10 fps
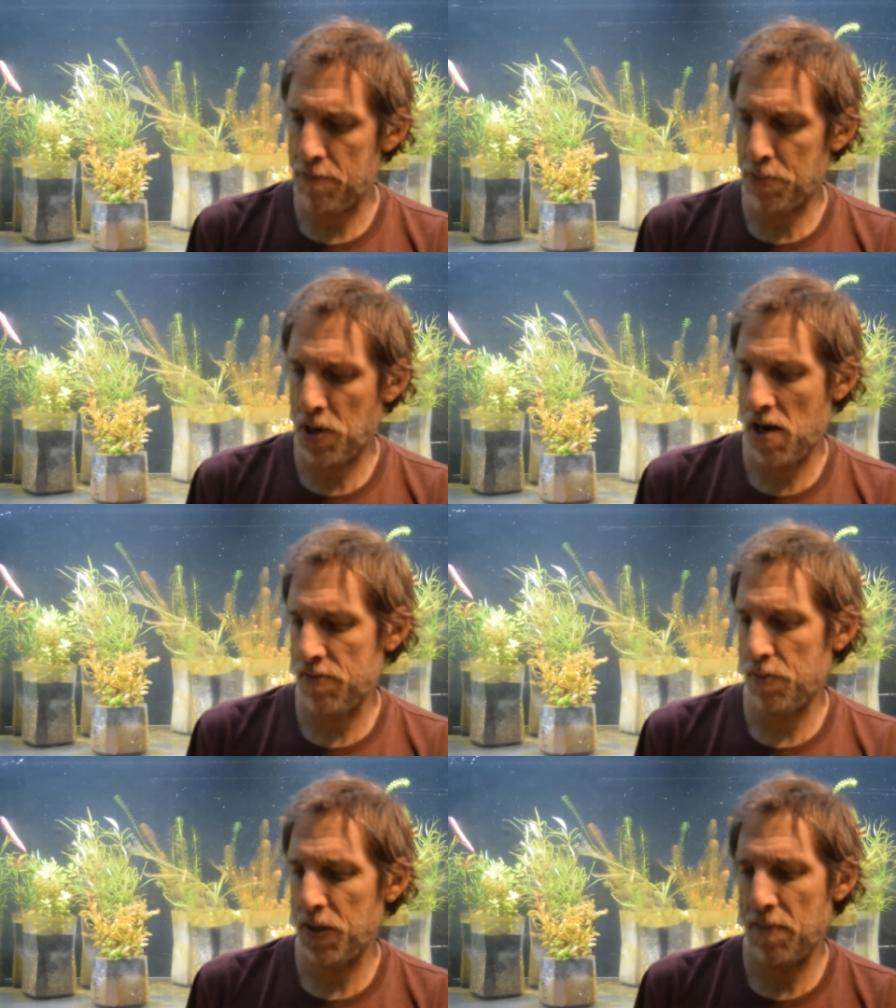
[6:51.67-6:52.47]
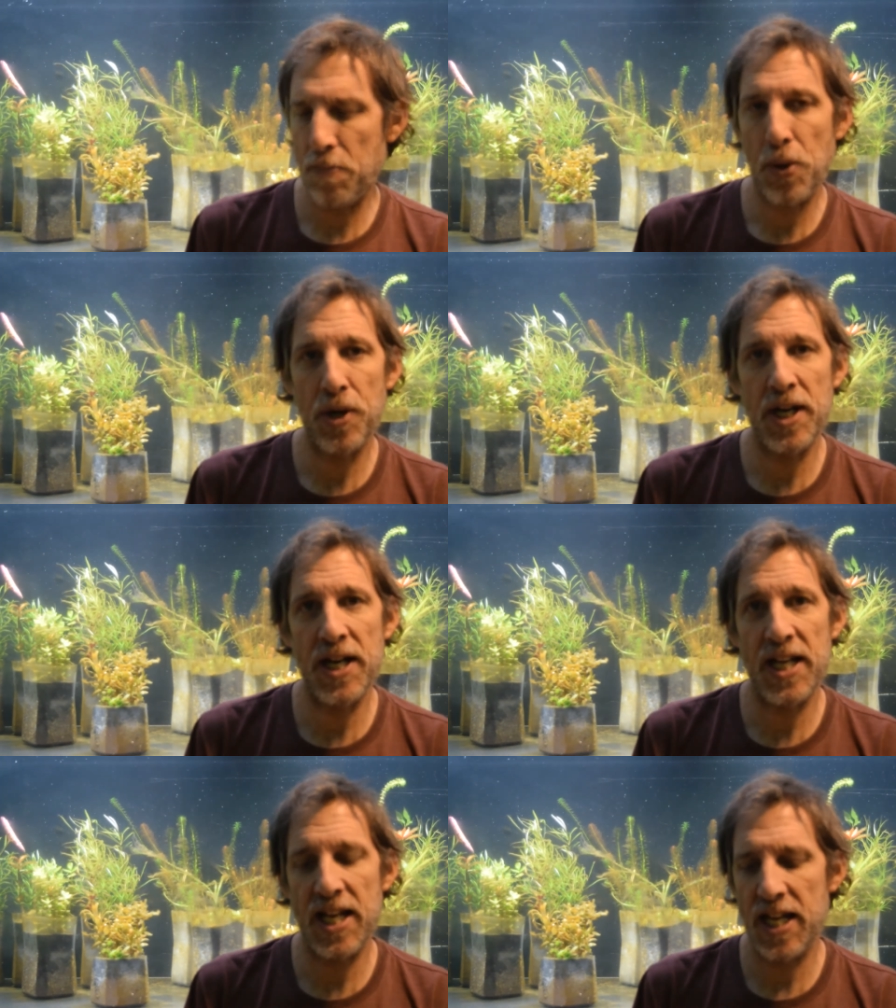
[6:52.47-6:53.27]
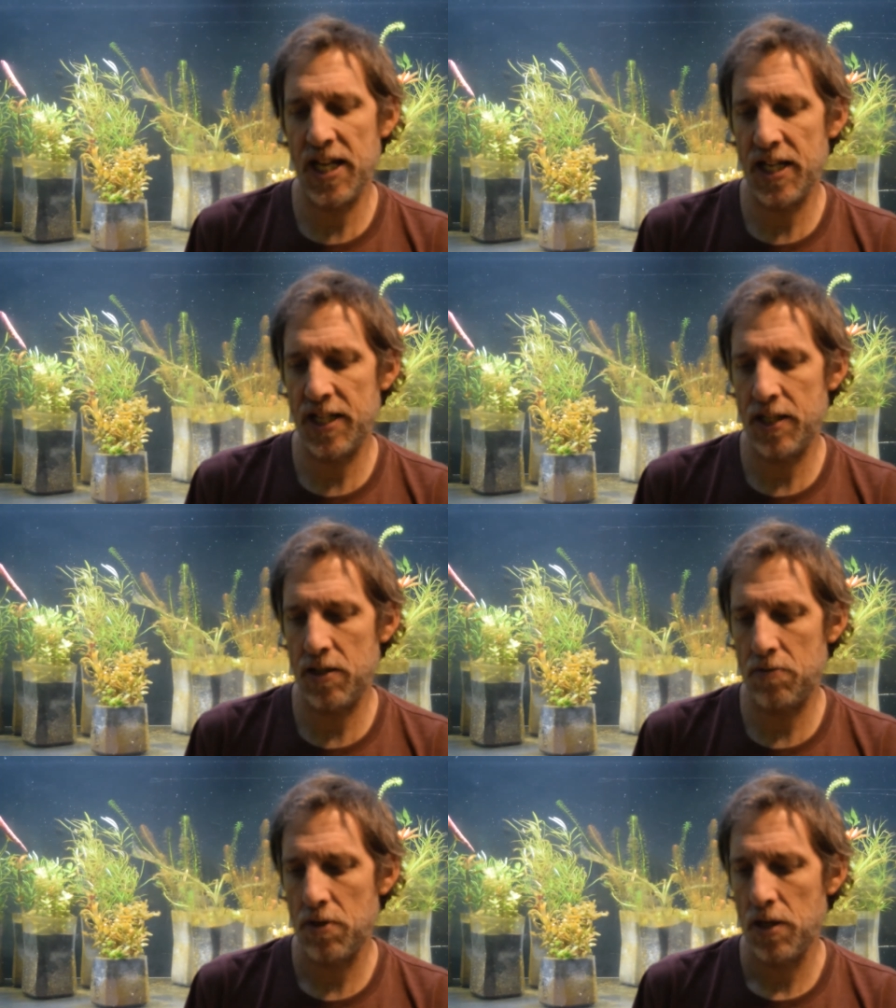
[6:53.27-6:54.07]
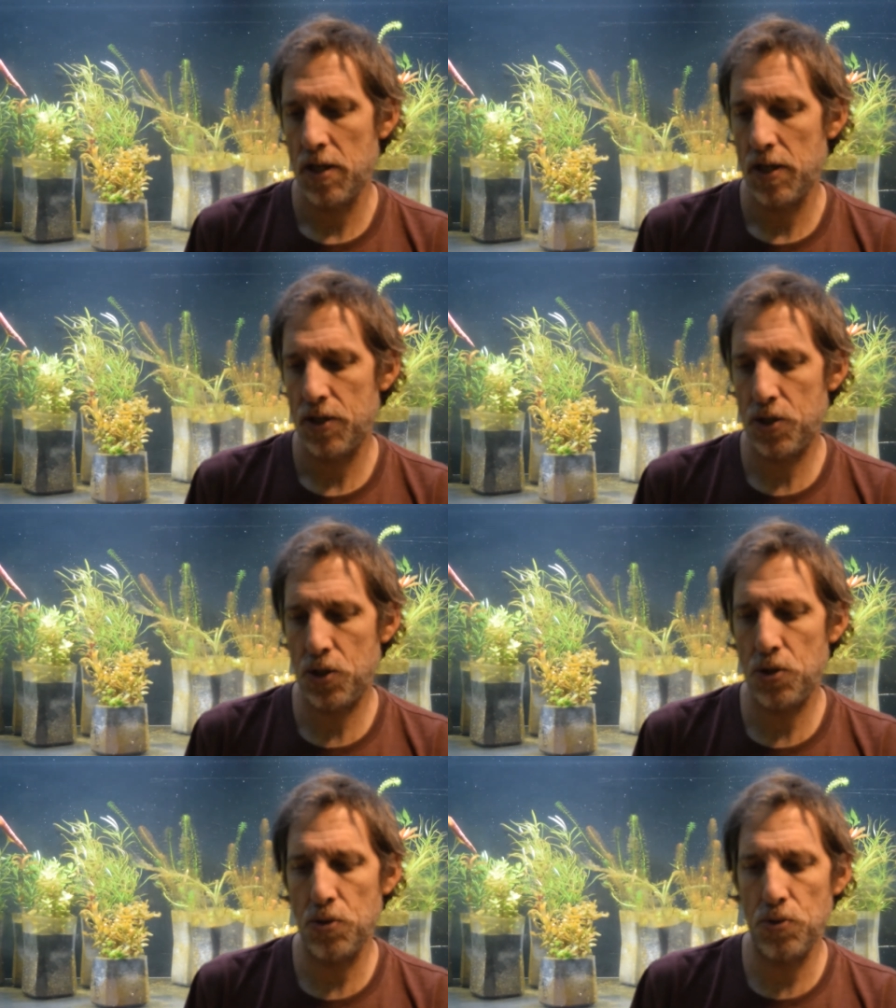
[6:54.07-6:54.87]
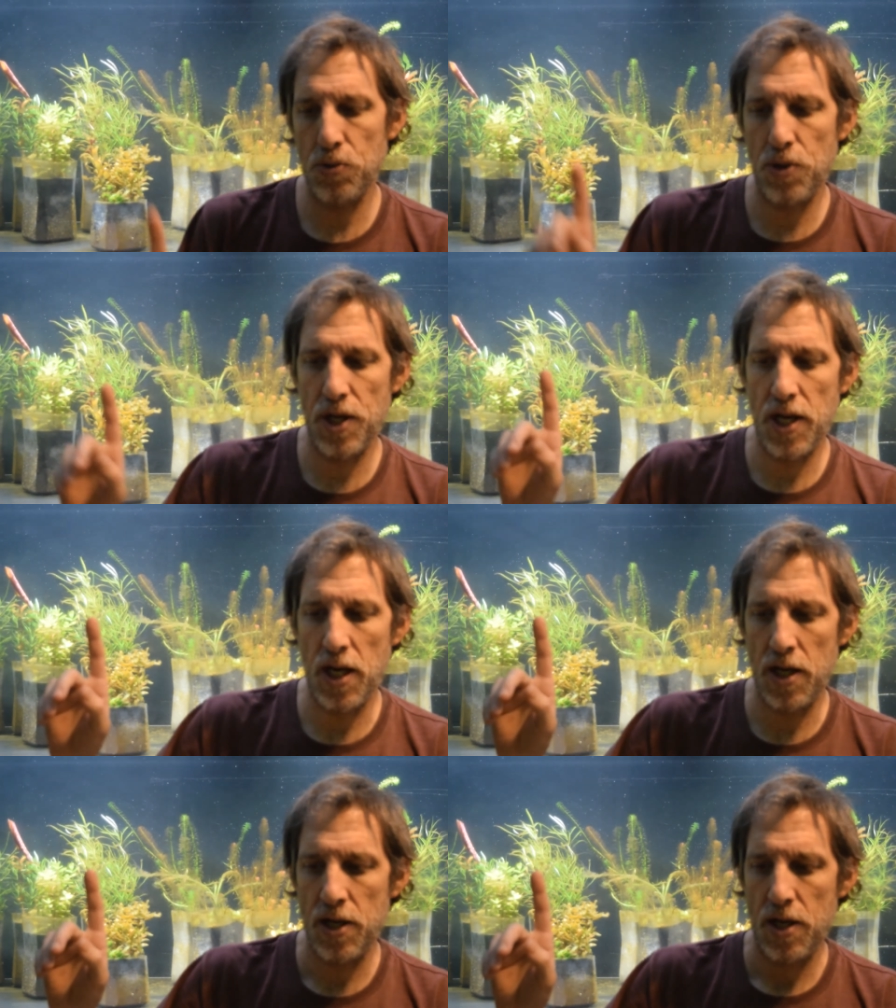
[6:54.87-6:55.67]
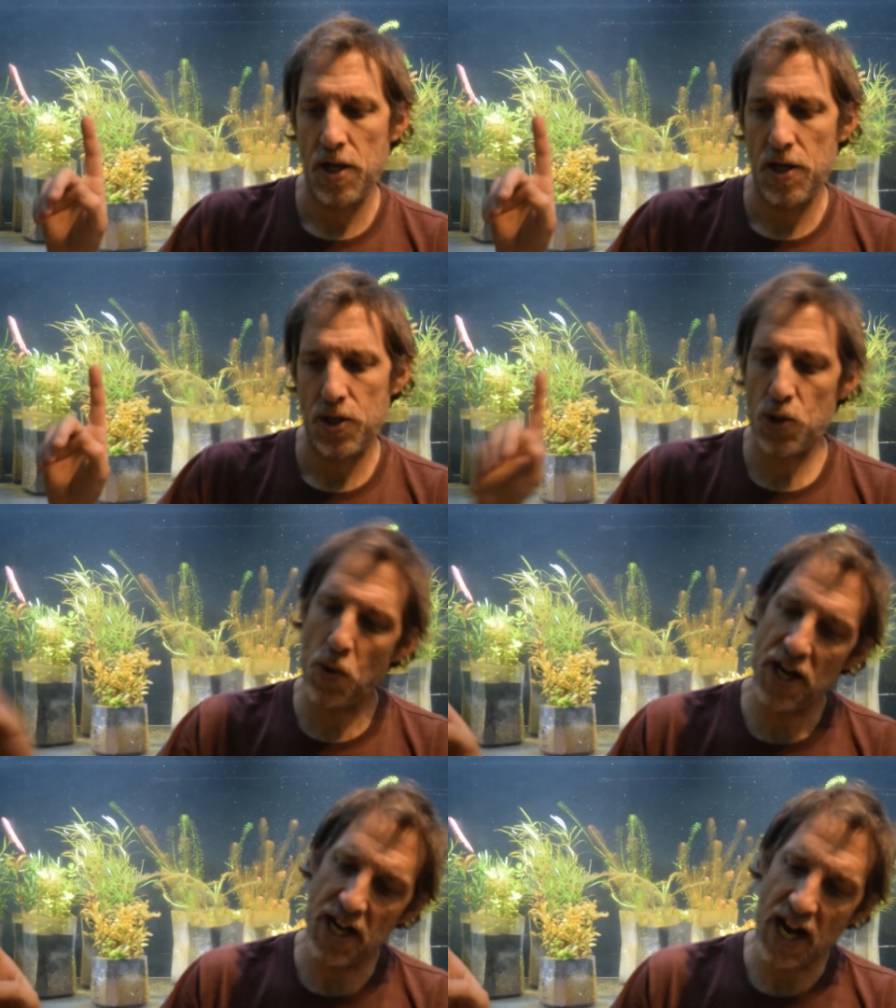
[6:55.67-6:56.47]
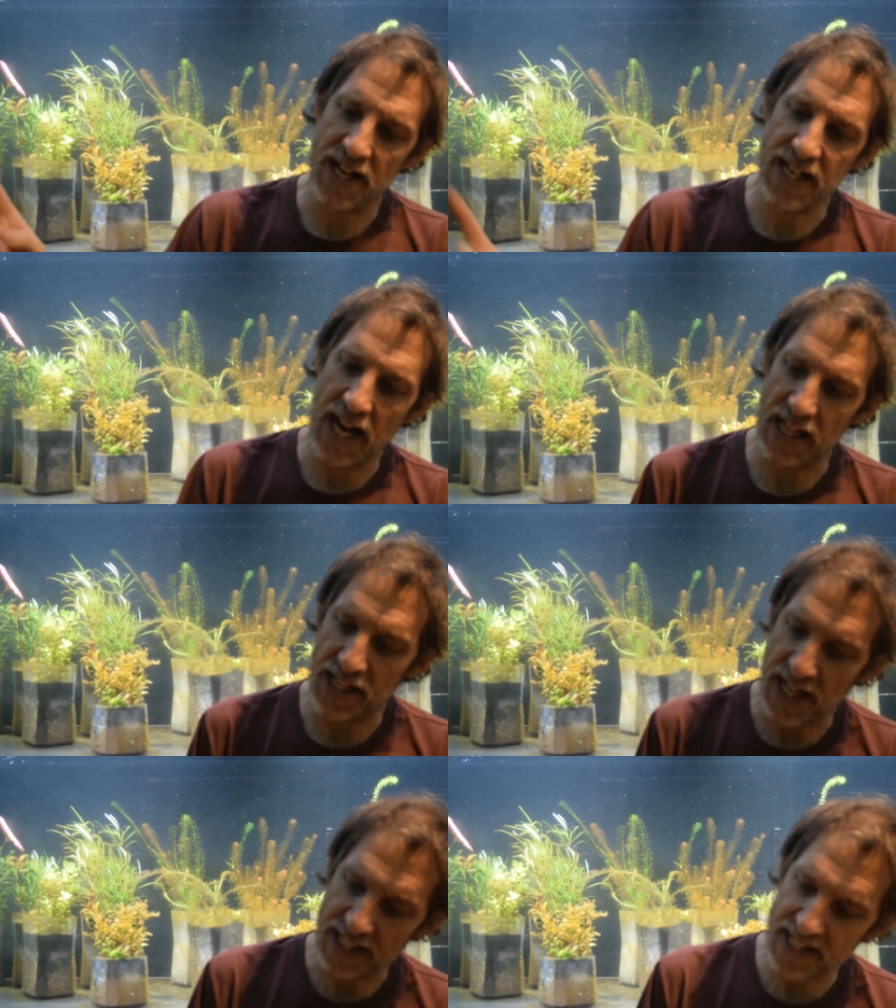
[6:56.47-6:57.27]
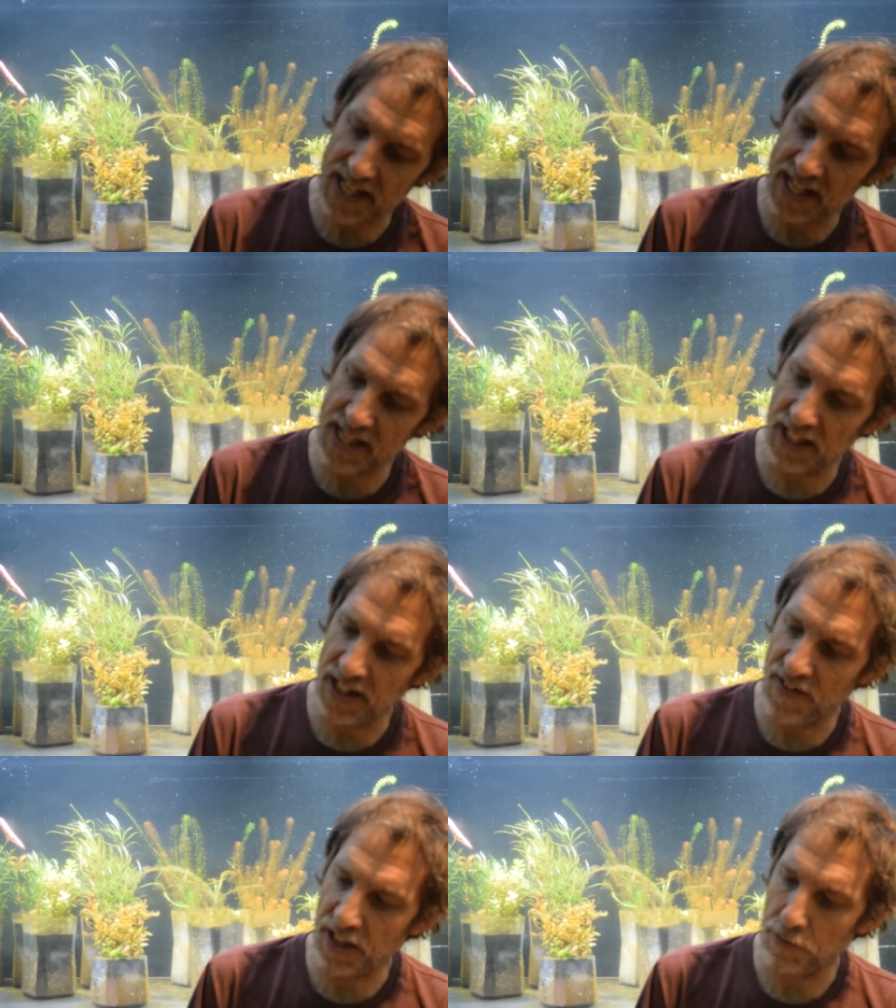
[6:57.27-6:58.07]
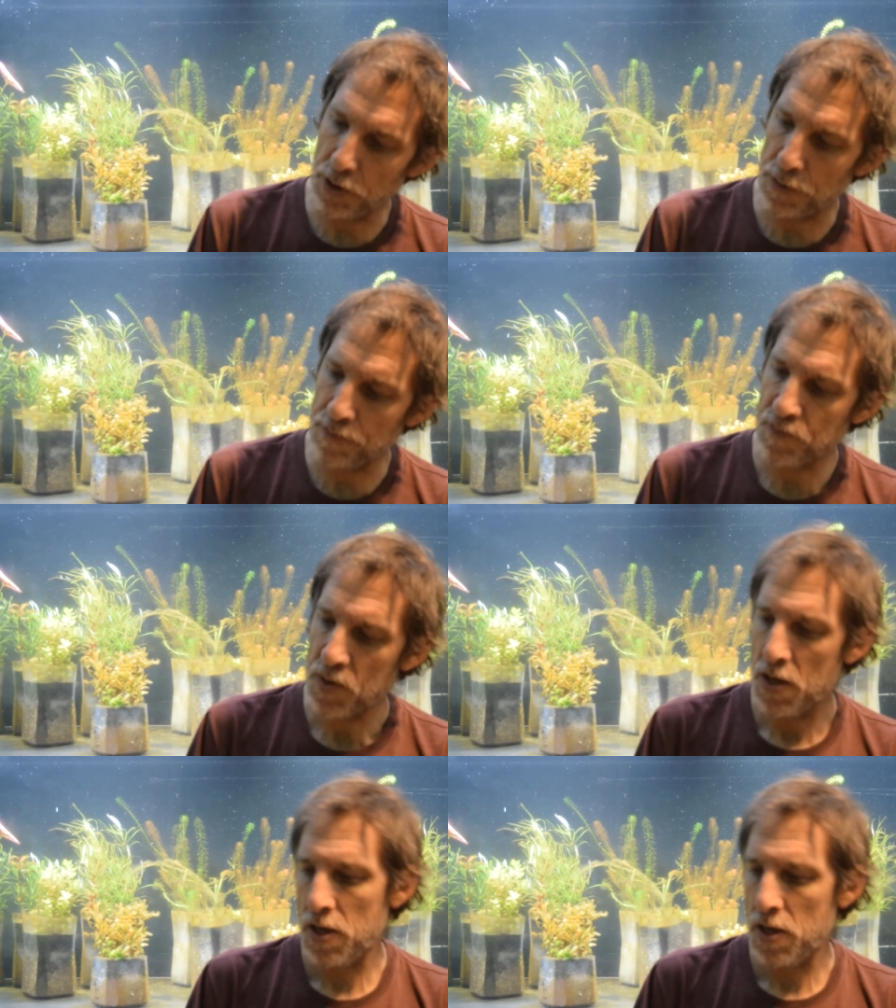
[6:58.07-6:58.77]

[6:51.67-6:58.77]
probably put it into the 29 gallon that's in the living room.